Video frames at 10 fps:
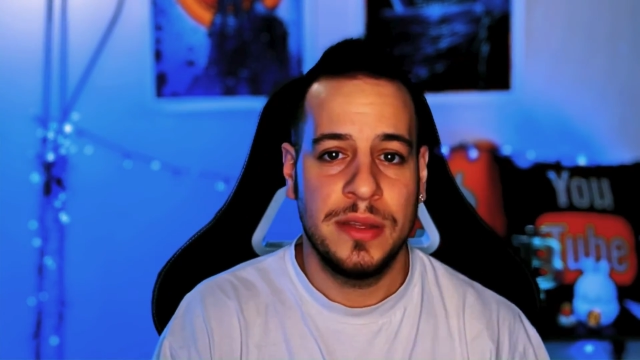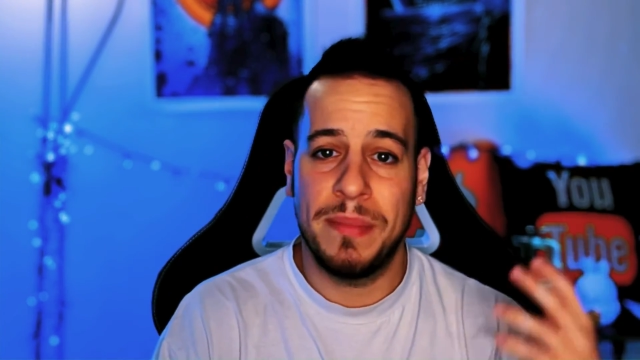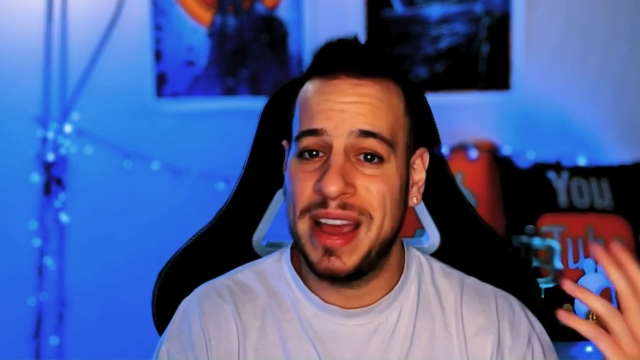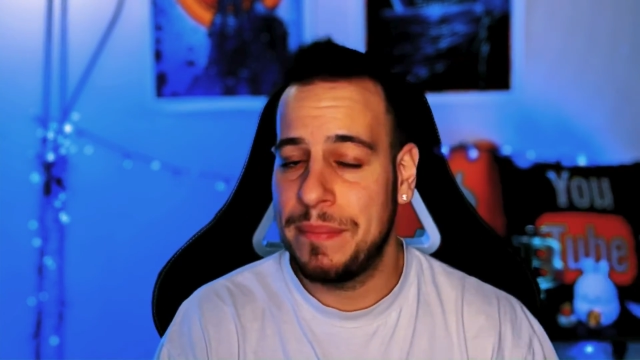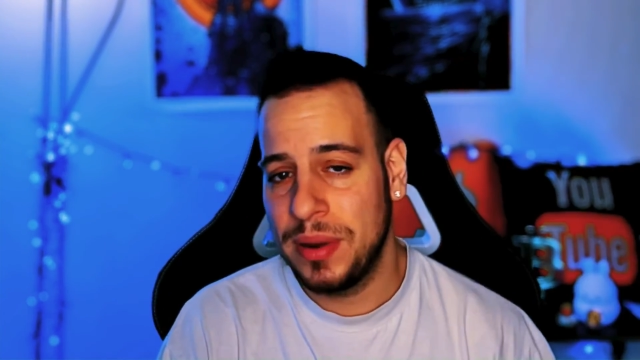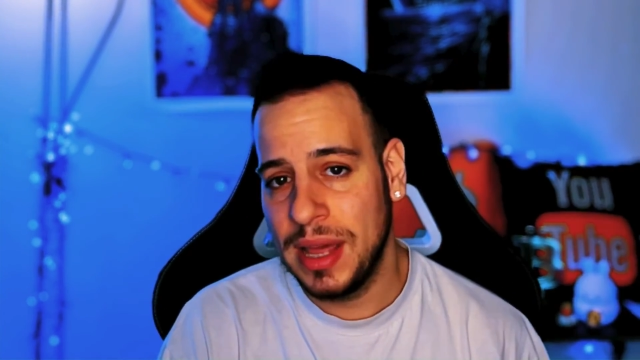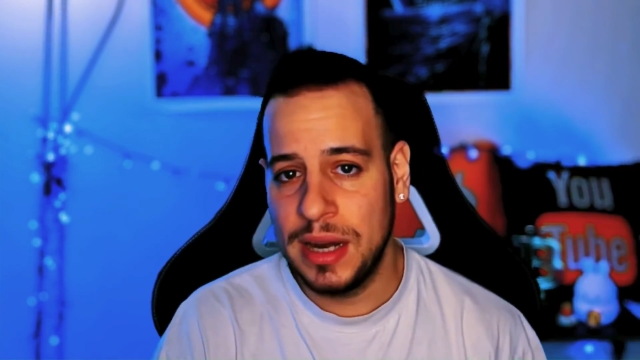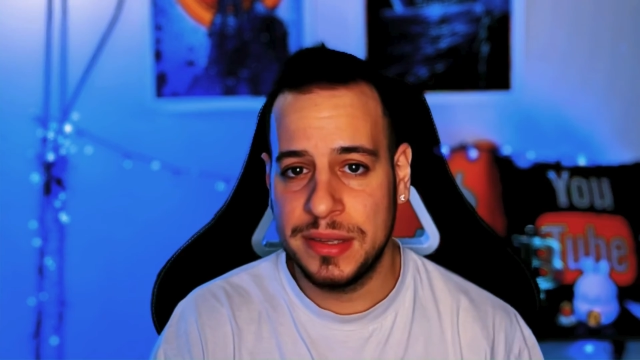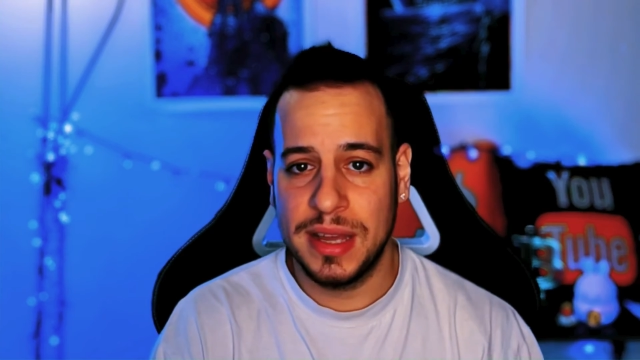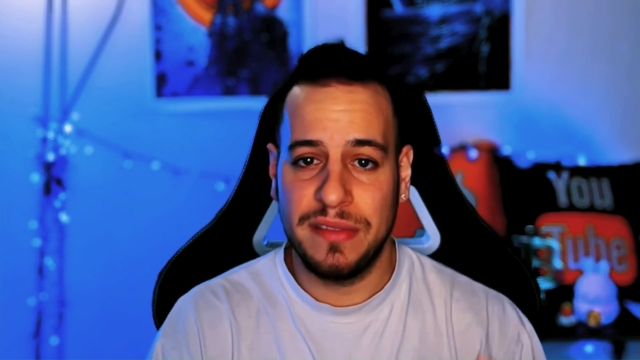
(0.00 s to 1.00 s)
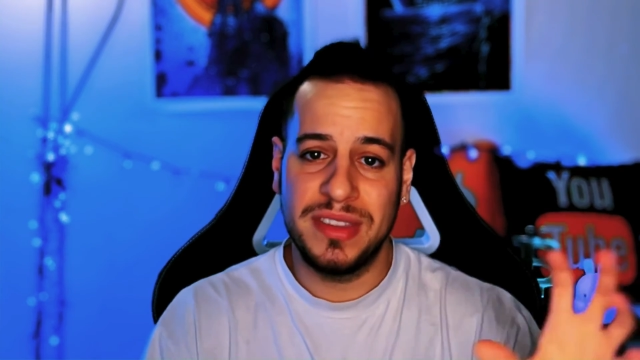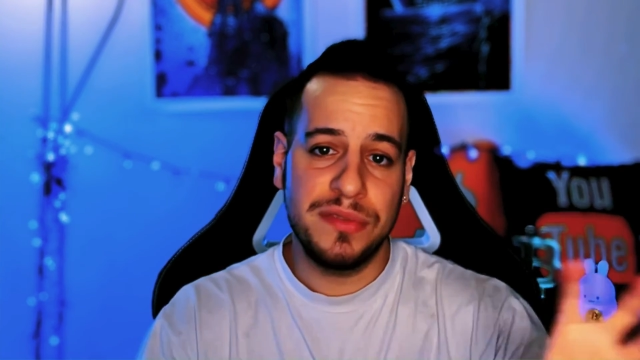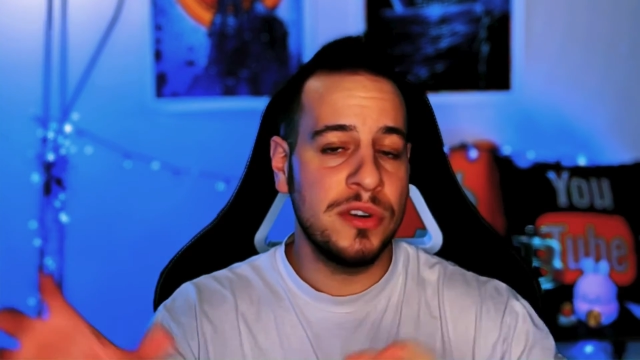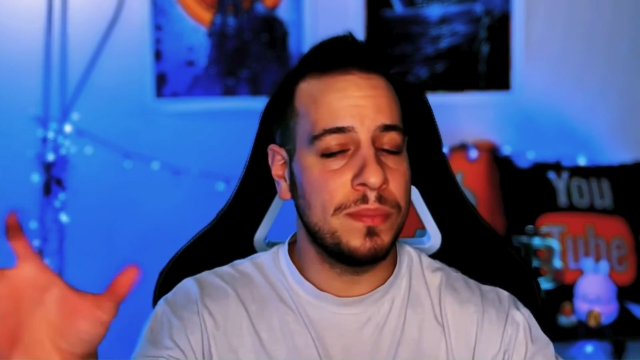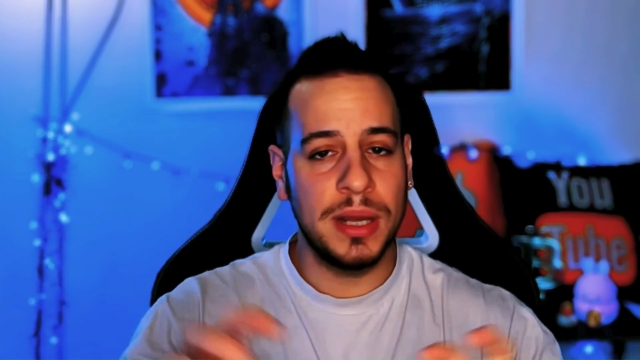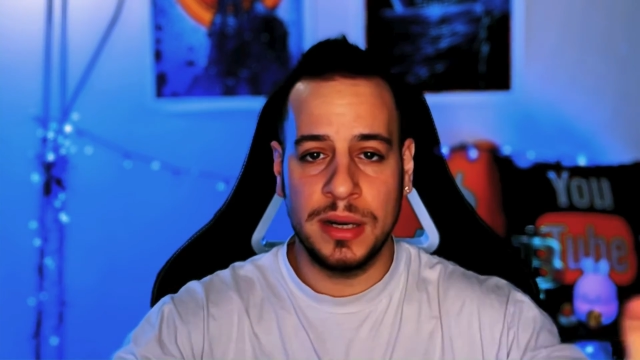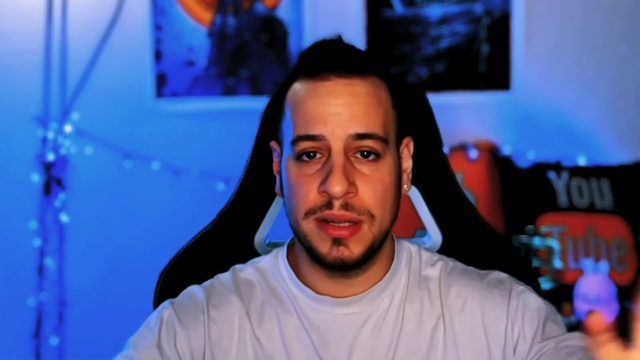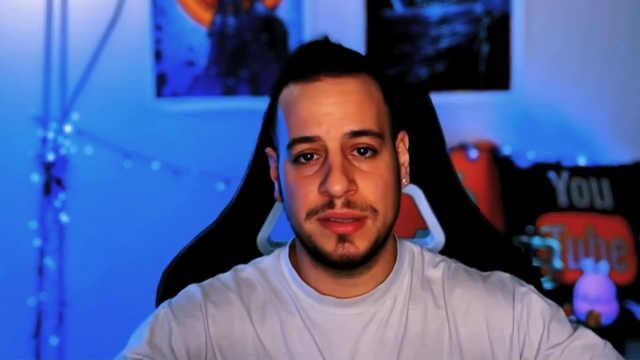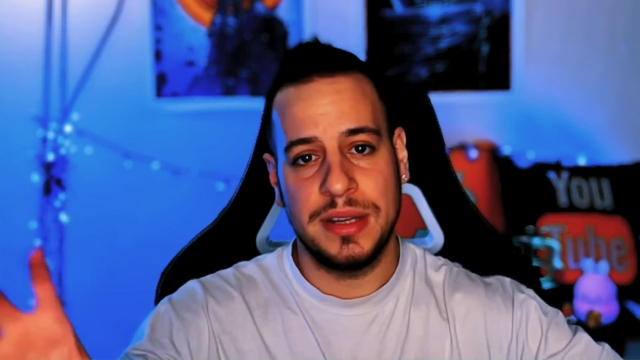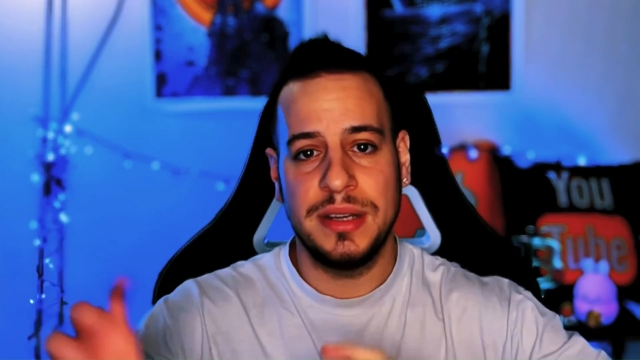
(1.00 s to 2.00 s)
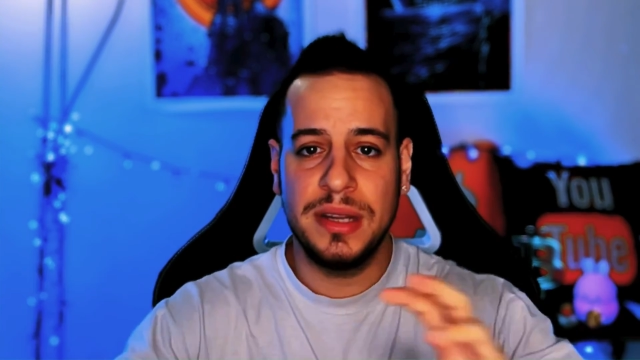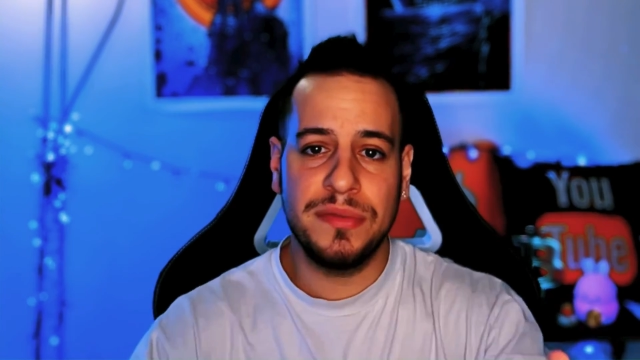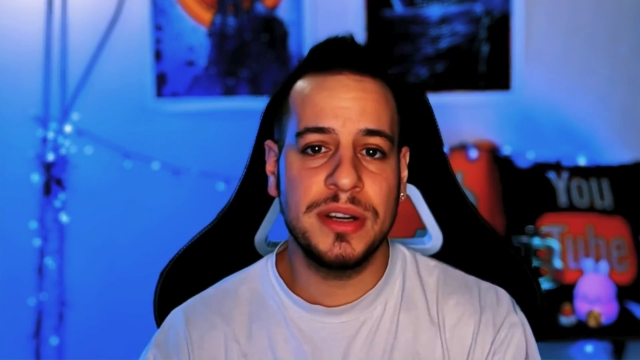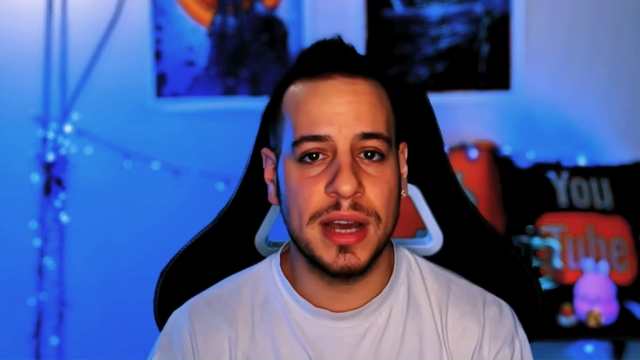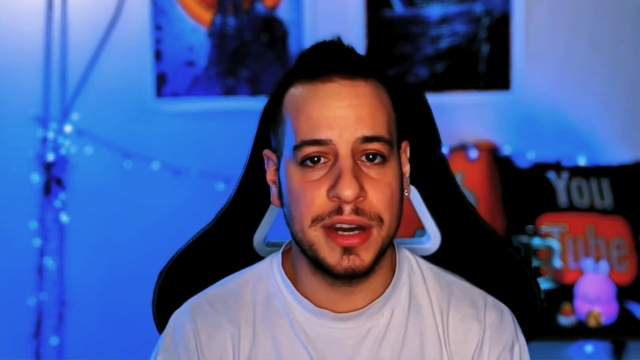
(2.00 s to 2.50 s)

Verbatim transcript: my playlist i have different playlists in different